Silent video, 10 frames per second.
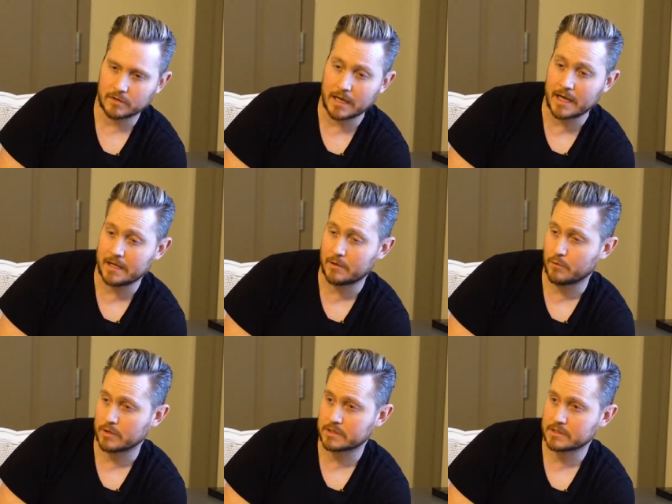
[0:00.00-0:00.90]
A, it
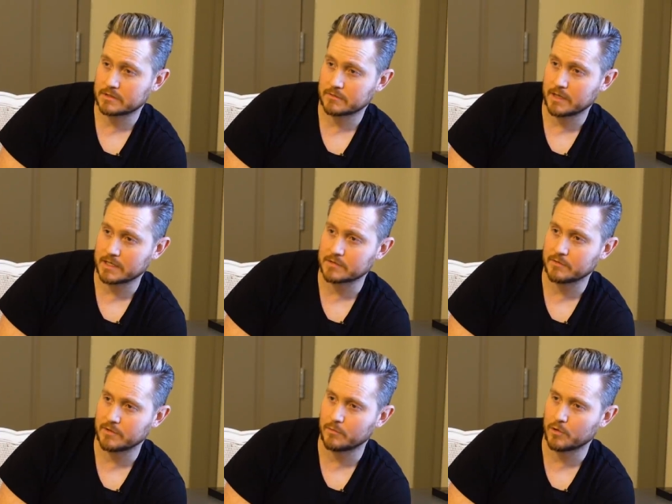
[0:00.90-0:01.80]
works, right?
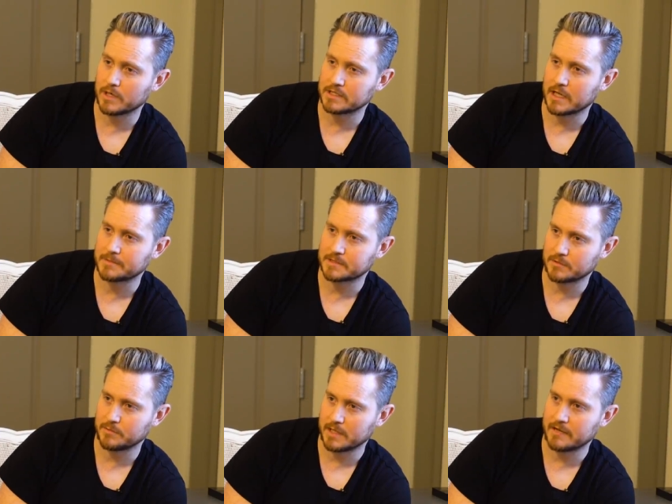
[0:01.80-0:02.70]
So the more I adopt
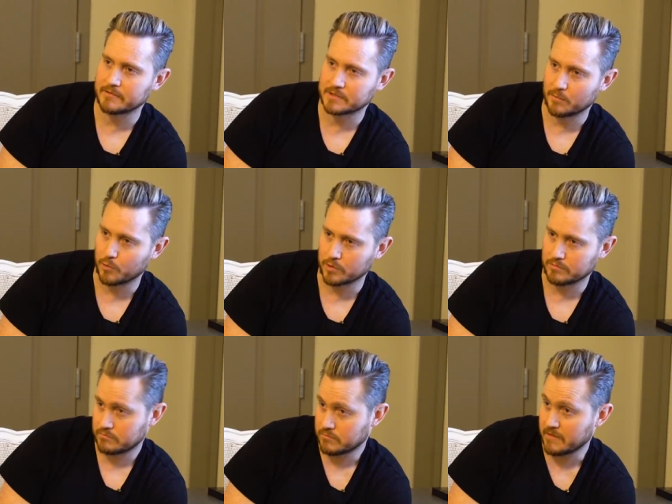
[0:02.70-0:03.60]
certain behaviors, the more
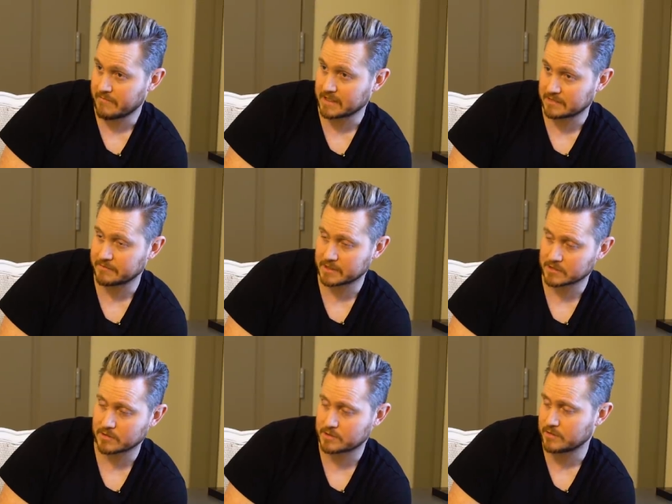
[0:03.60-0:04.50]
effective
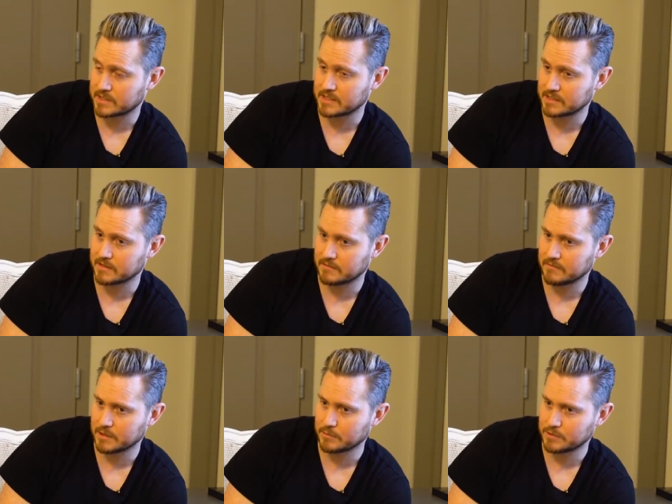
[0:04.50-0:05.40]
things are. So it's easy to,
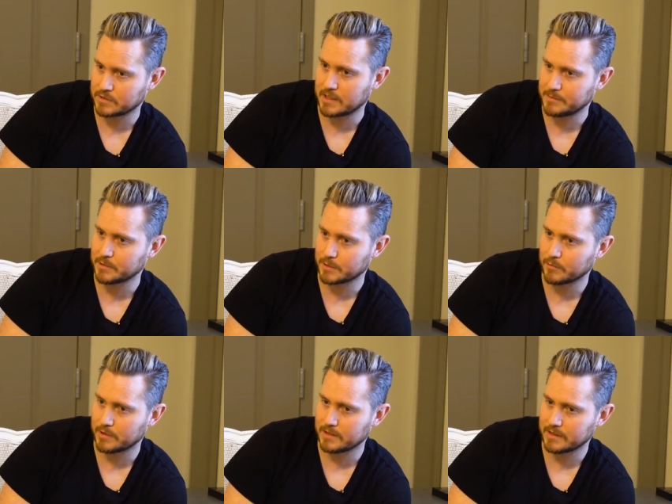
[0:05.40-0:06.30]
you know, keep doing
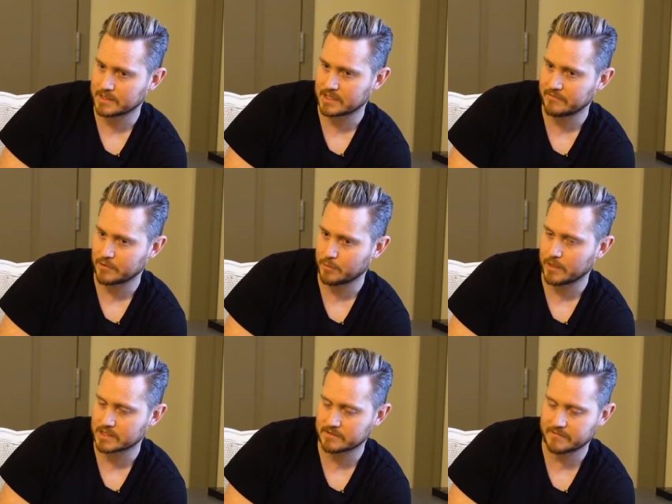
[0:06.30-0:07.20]
what is giving you
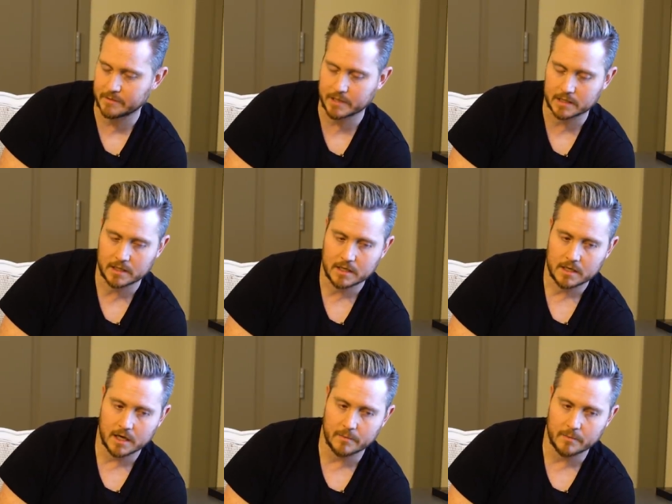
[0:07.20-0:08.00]
positive feedback. Yeah.